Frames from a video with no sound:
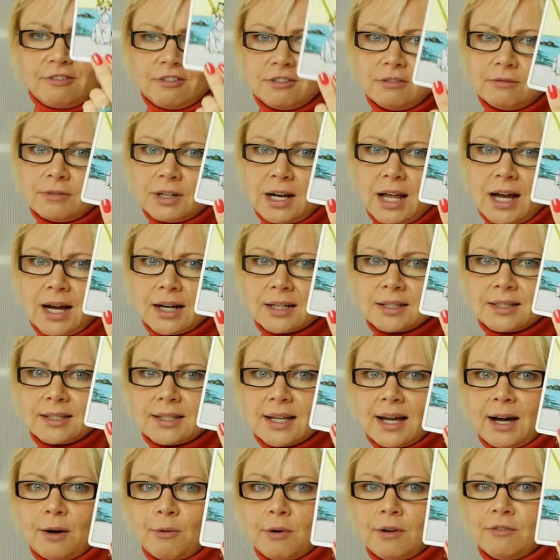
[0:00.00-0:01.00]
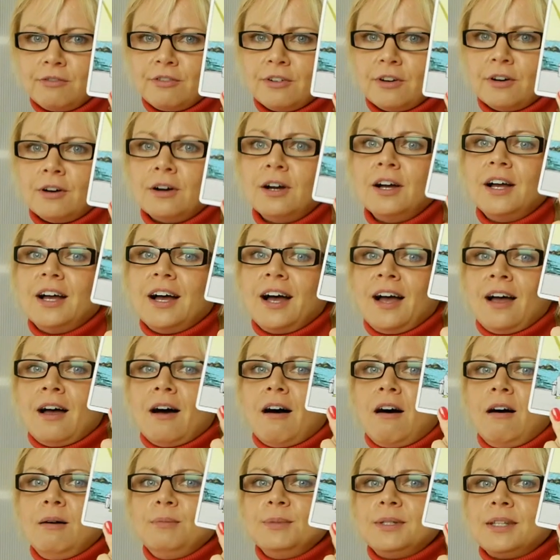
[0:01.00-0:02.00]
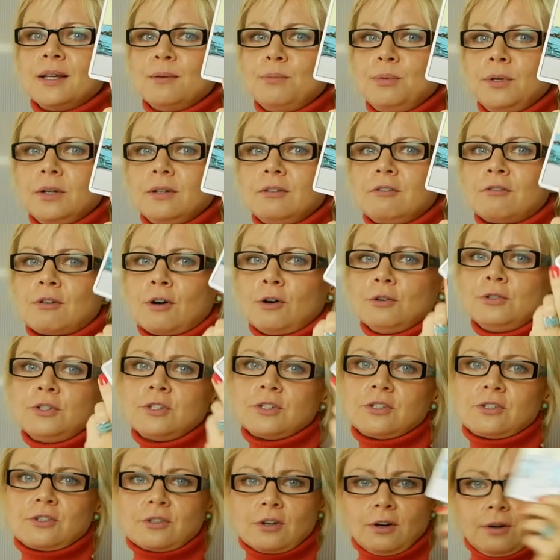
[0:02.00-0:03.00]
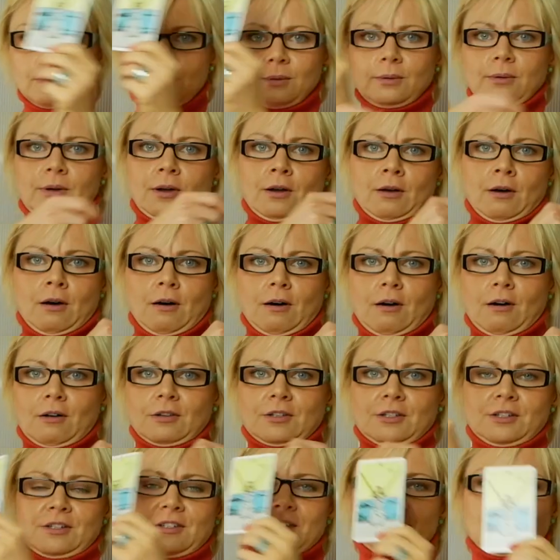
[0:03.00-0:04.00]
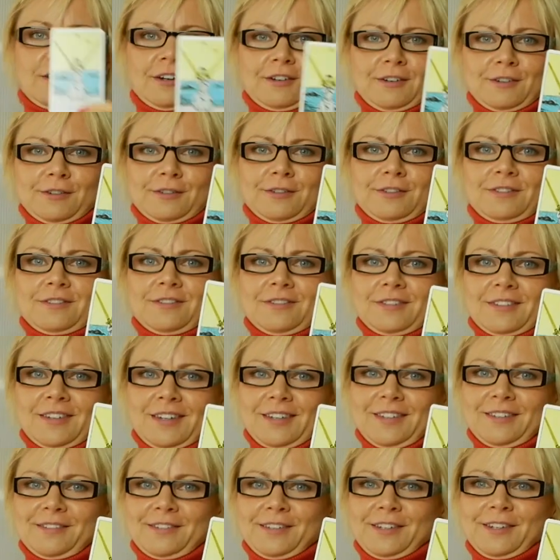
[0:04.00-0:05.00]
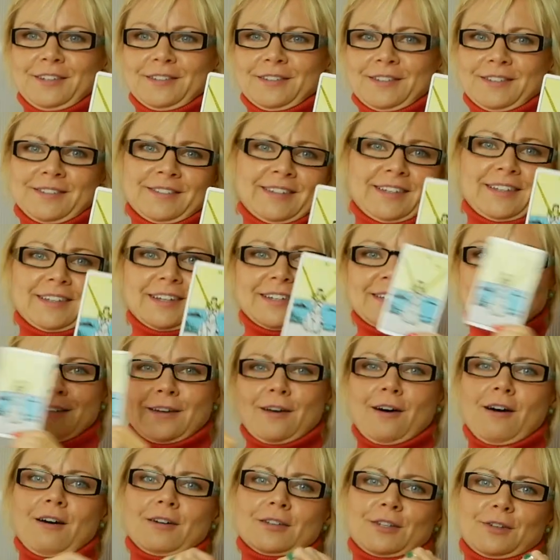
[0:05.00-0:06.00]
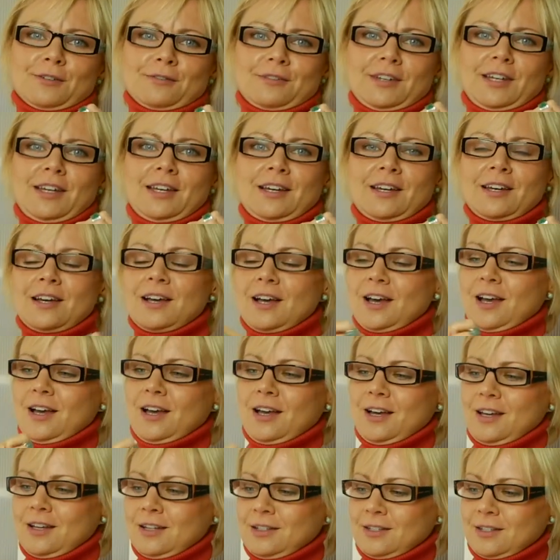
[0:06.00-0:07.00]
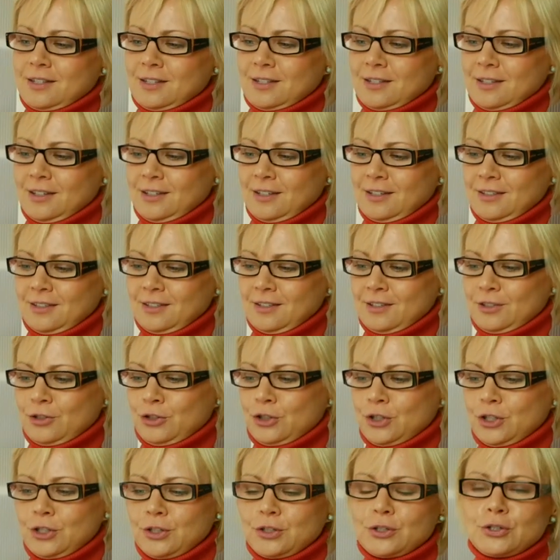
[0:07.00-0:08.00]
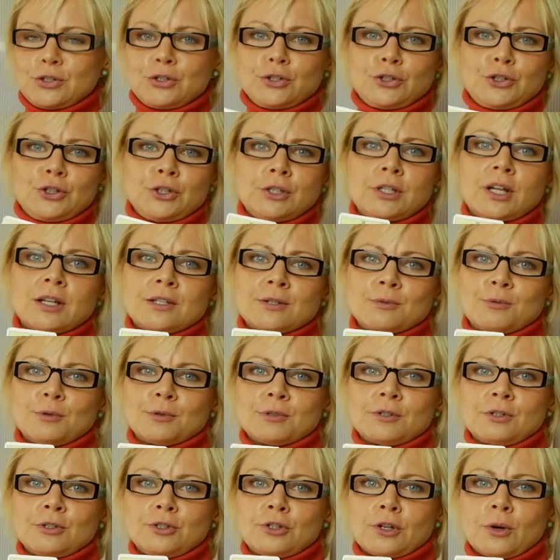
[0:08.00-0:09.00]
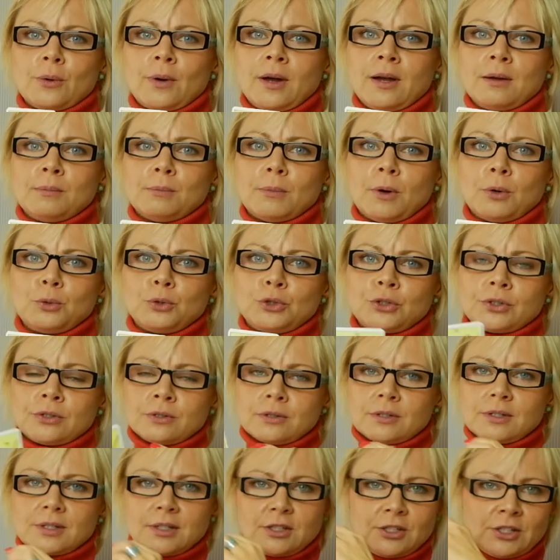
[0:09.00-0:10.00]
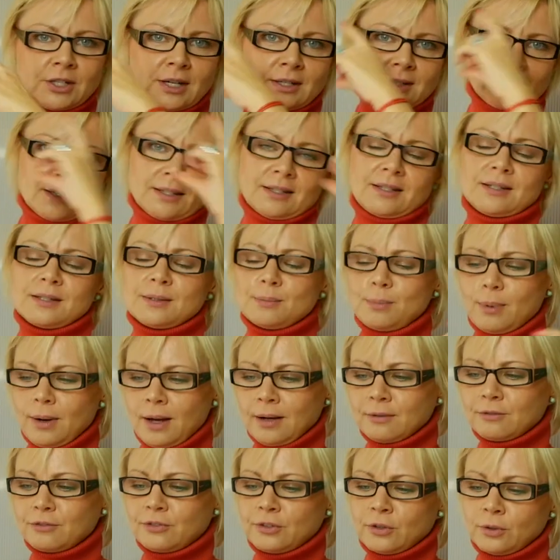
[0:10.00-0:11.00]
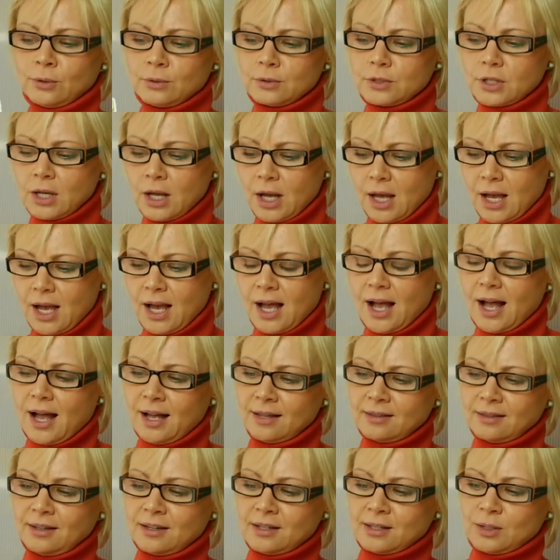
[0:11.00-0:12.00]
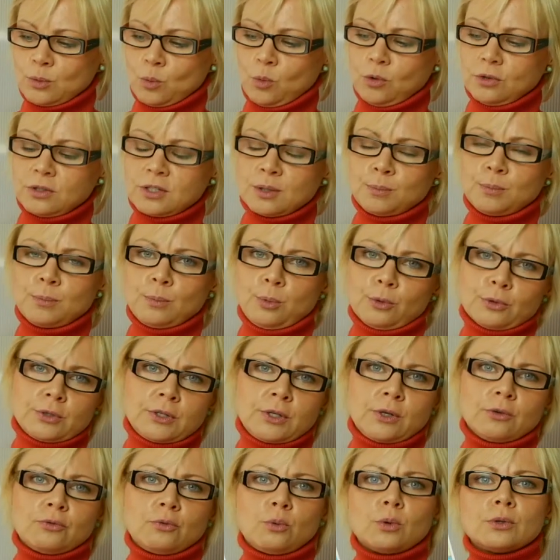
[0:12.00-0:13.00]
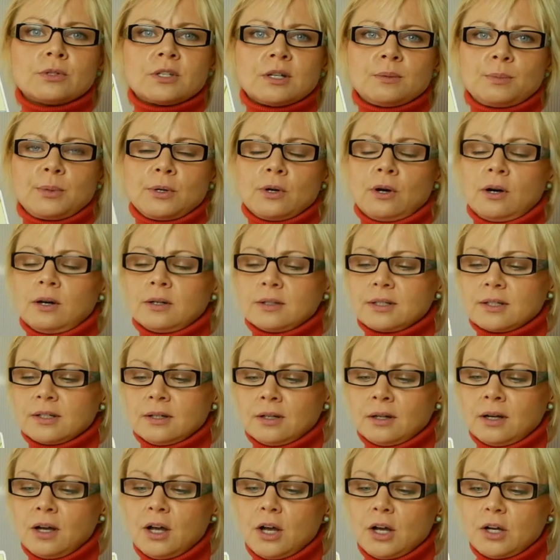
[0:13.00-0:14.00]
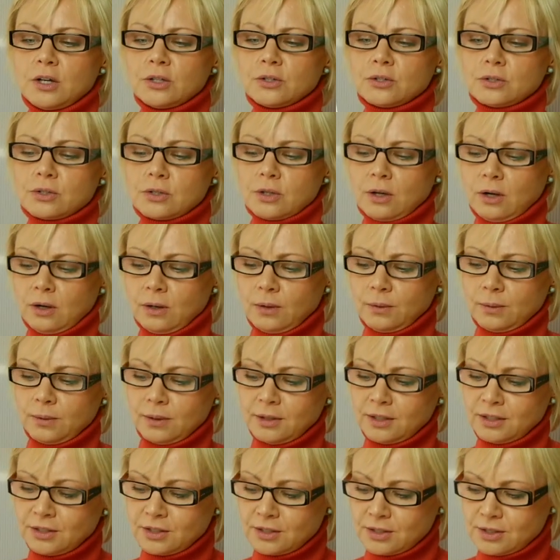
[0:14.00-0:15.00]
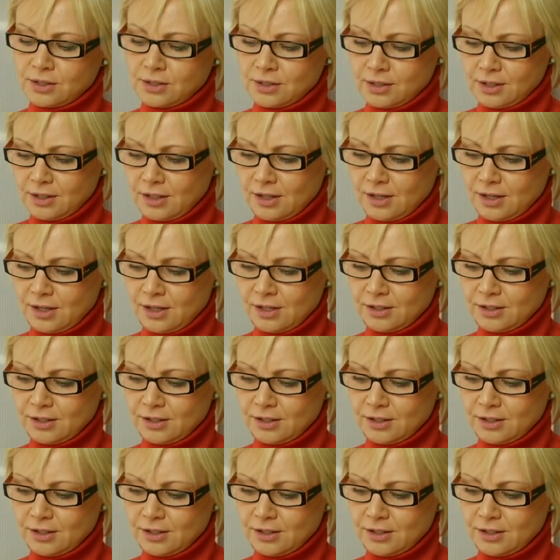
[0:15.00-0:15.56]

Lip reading: very relaxed, however, her arms are being crossed, so her heart is kind of, if you're going to think there's a heart over here, she doesn't want to show her emotions. She has this blindfold, and there's a body of water behind her. So it's